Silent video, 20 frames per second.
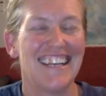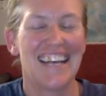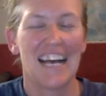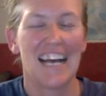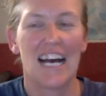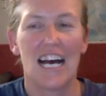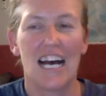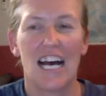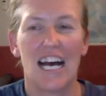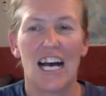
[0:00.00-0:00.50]

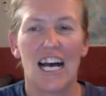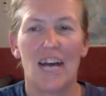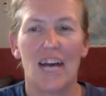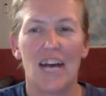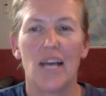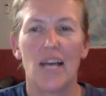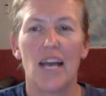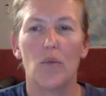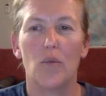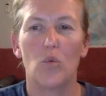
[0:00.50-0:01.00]

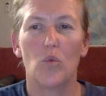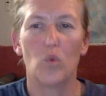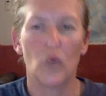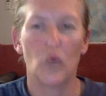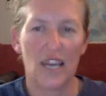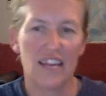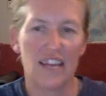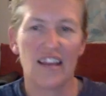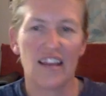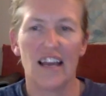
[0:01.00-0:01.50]
and
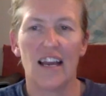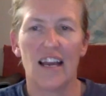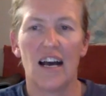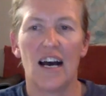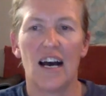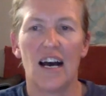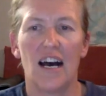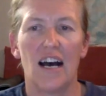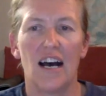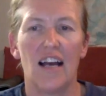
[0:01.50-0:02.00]
where they
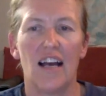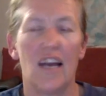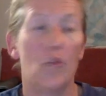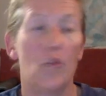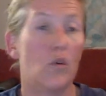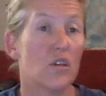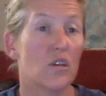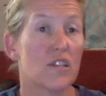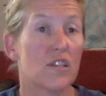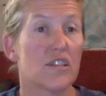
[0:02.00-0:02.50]
are and
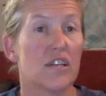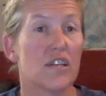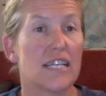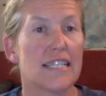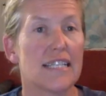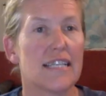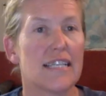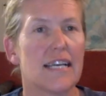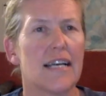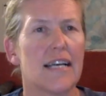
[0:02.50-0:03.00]
what
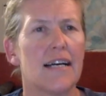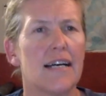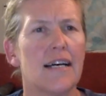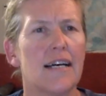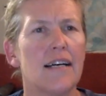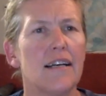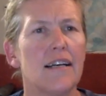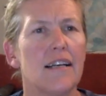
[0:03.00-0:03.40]
size they are.